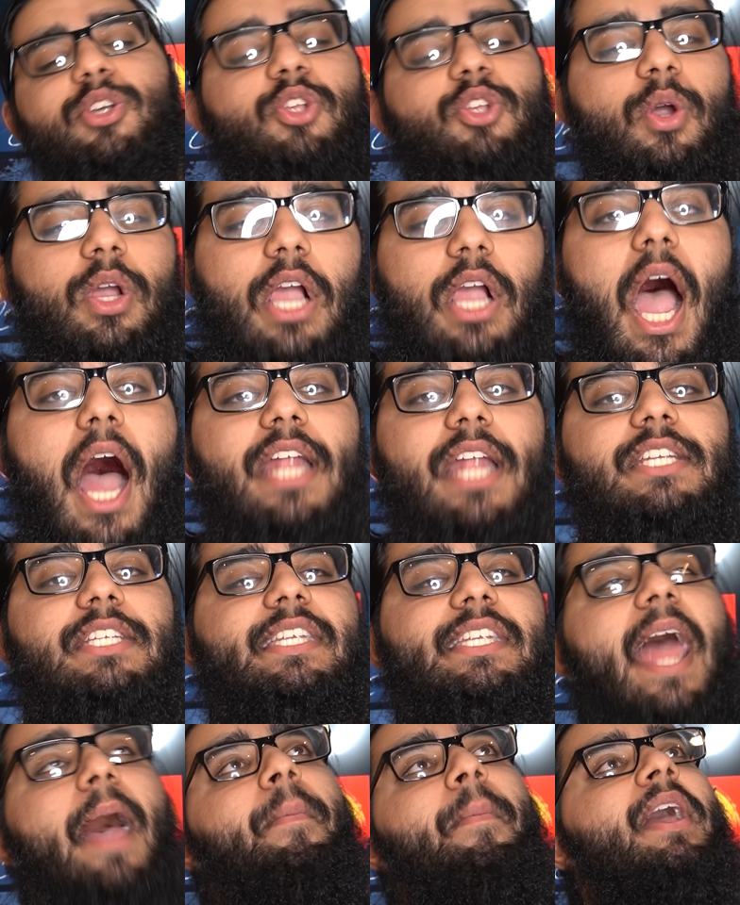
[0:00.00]
So God
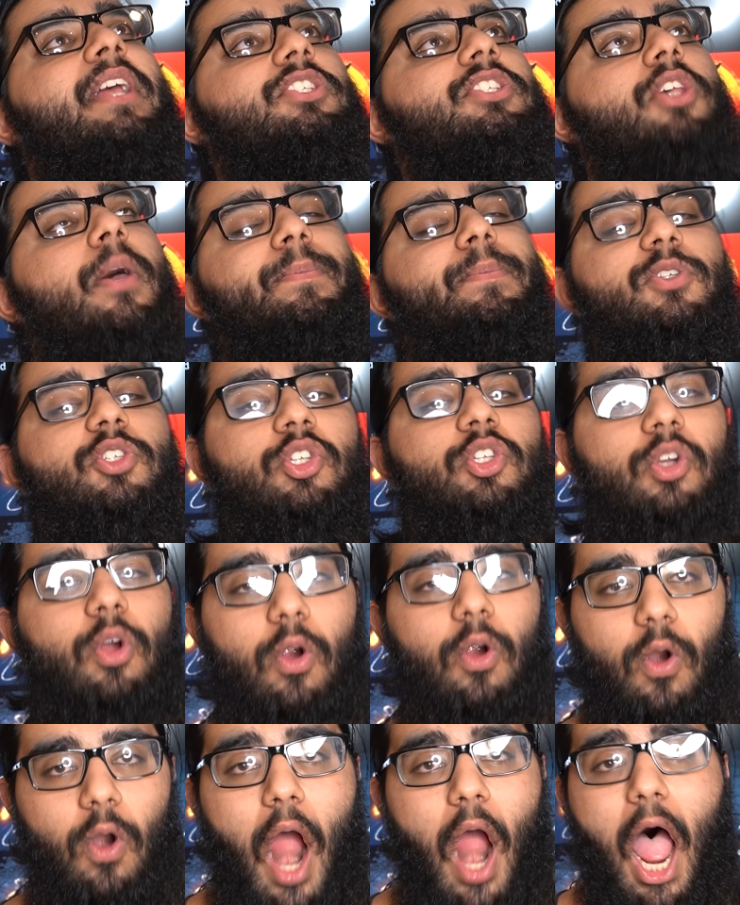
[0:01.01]
damn it,
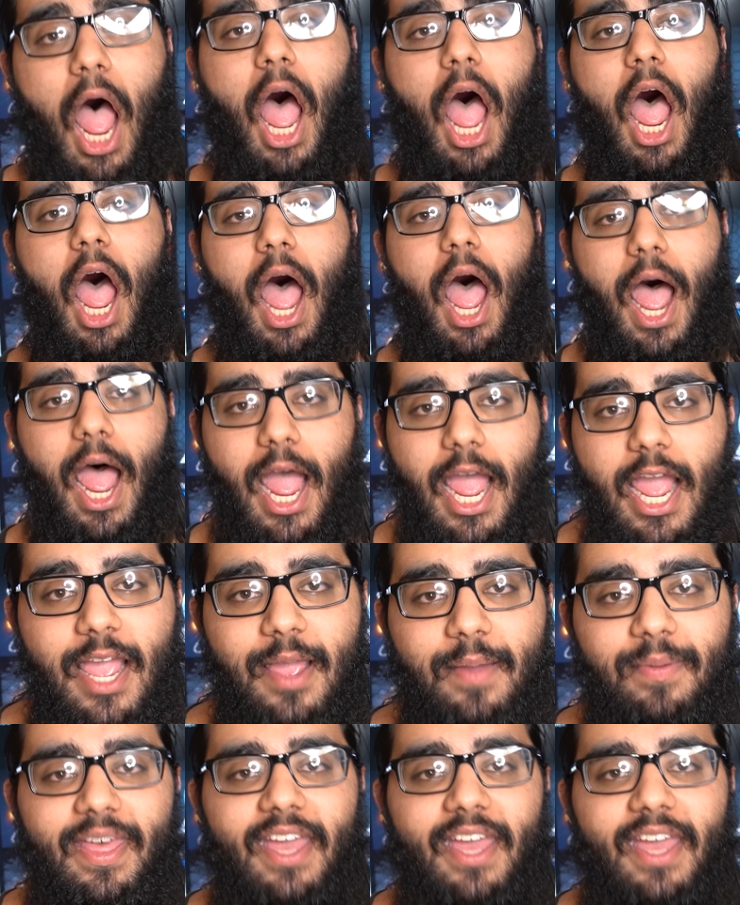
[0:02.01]
subscribe.